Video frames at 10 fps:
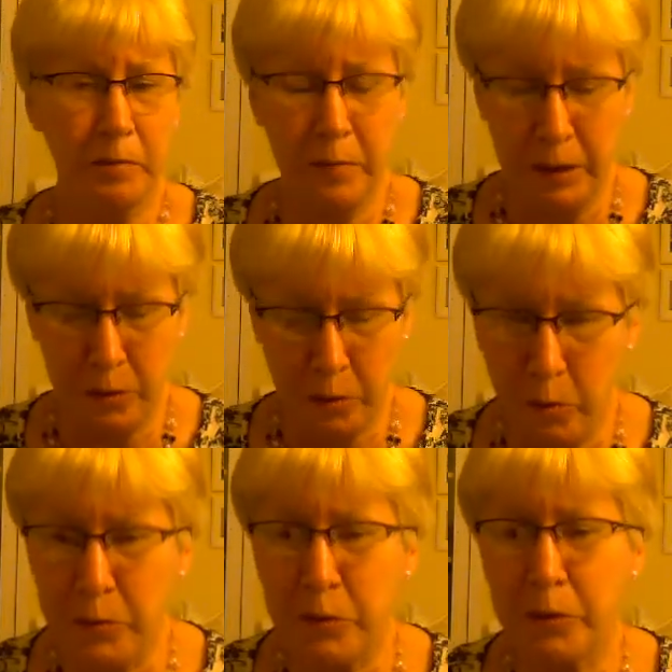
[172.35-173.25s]
bad
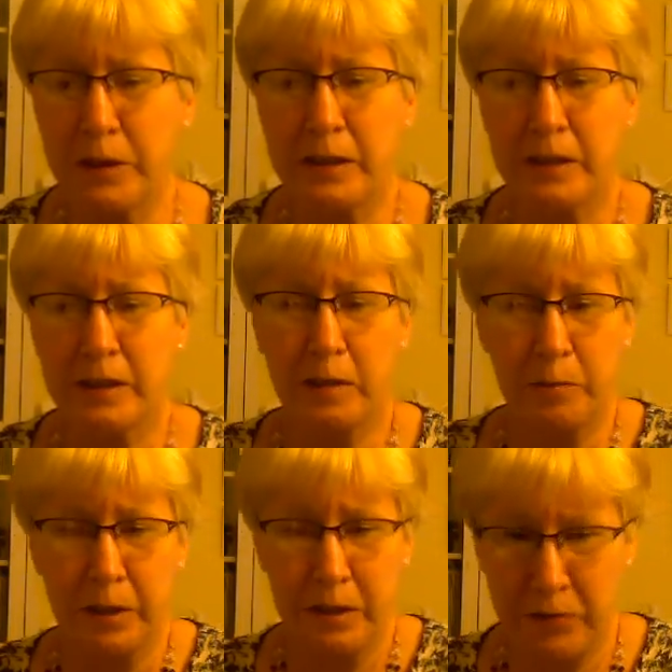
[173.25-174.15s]
communists,
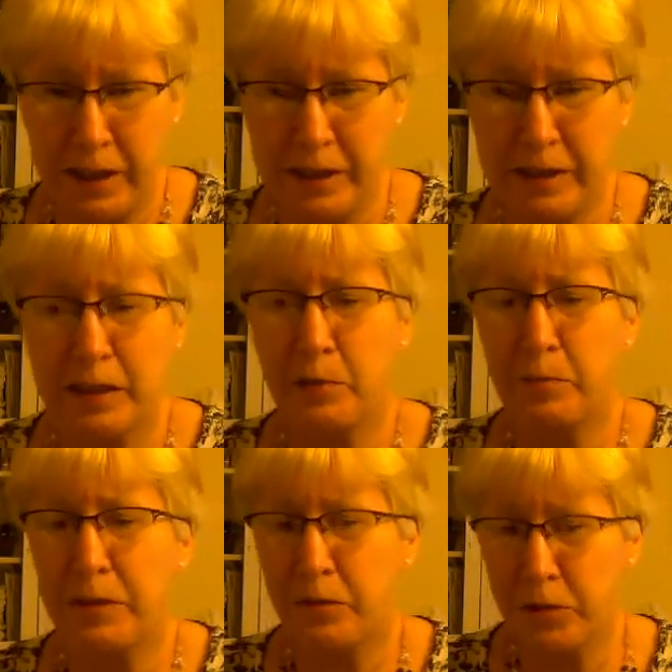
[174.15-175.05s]
bad fascists,
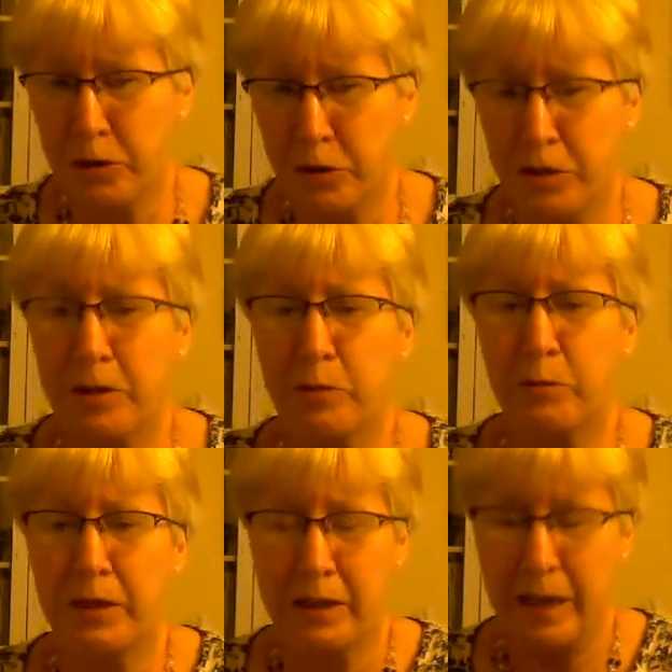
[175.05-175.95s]
bad Russians,
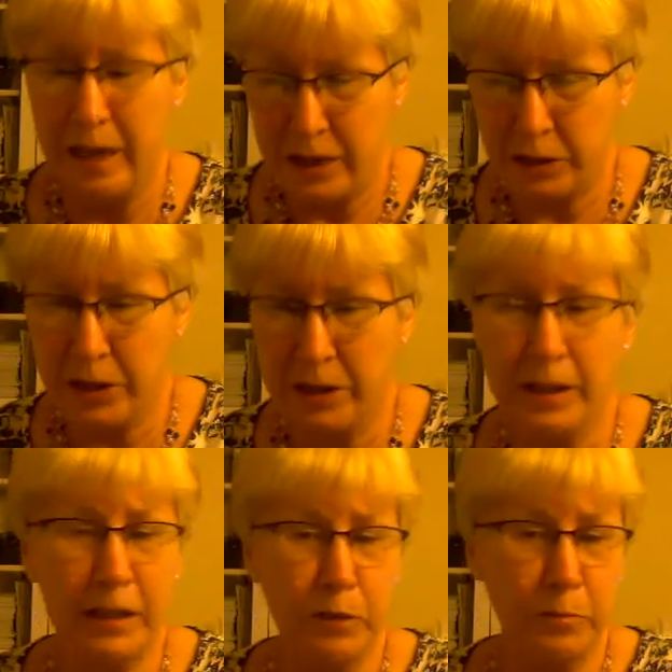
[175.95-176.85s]
bad
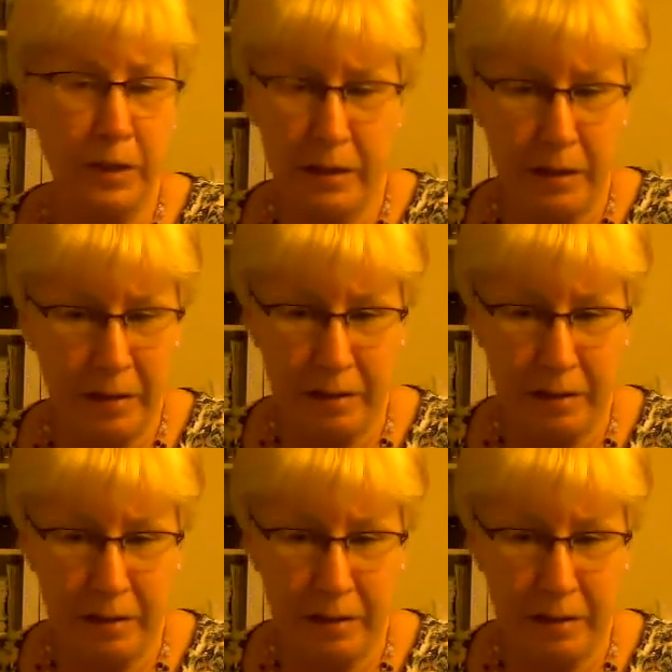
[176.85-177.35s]
Chinese, bad